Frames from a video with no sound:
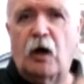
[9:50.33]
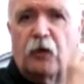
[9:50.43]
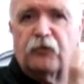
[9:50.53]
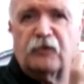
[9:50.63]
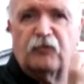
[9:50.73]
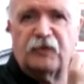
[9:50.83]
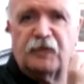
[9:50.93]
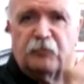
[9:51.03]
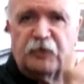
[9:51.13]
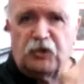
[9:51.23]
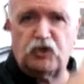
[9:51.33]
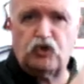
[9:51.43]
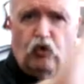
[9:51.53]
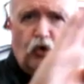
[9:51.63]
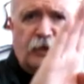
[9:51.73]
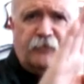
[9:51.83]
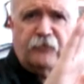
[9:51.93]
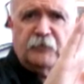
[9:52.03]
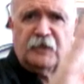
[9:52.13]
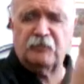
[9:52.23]
Others will simply torque
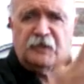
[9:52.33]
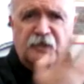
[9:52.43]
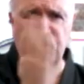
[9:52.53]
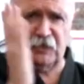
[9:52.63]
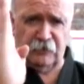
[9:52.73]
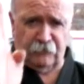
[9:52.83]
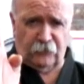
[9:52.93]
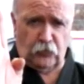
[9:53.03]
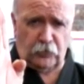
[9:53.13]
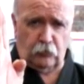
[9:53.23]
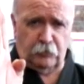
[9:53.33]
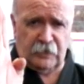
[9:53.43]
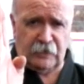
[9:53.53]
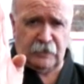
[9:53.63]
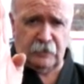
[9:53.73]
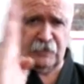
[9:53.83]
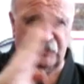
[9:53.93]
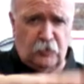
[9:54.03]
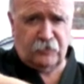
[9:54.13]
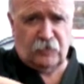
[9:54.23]
from this position in a vertical plane as
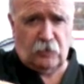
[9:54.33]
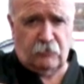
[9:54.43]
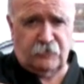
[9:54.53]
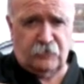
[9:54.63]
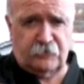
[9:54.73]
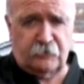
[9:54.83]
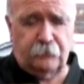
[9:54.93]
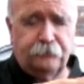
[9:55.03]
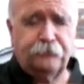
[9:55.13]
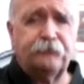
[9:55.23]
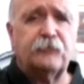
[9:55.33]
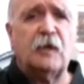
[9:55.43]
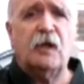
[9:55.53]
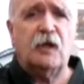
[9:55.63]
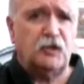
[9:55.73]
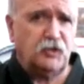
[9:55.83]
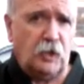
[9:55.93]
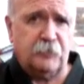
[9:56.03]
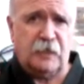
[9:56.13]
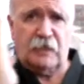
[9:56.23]
opposed to horizontal,
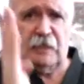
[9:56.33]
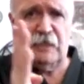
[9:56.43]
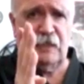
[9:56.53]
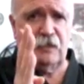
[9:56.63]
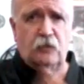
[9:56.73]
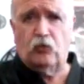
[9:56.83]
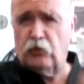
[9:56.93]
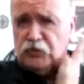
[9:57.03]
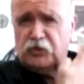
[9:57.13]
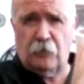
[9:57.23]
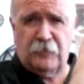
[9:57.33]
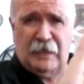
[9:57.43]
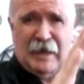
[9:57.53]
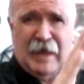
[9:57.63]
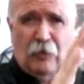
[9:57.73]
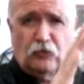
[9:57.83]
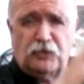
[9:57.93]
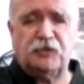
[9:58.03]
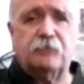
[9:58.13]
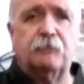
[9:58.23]
chopping in or chopping
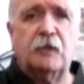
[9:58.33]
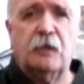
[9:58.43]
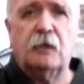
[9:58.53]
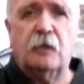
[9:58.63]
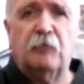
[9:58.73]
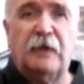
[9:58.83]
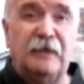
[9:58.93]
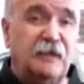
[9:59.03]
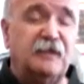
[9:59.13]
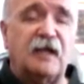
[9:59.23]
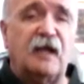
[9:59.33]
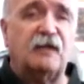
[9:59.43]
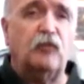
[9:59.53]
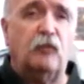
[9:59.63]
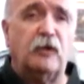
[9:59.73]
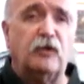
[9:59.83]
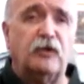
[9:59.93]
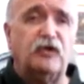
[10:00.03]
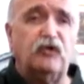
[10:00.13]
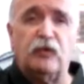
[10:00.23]
out. But in this case, what we're
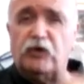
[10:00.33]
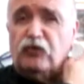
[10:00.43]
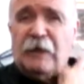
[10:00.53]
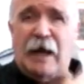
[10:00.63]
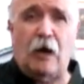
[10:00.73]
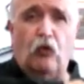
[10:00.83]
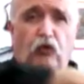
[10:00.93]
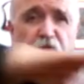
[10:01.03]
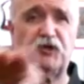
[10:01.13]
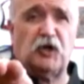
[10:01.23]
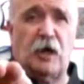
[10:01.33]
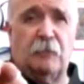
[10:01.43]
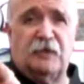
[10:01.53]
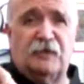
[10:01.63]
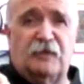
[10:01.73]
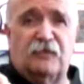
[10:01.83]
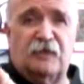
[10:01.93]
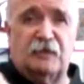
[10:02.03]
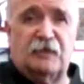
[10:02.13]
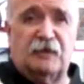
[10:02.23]
going to do, we're going to do an outward chop. It's either
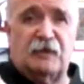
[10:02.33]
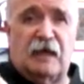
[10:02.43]
done to the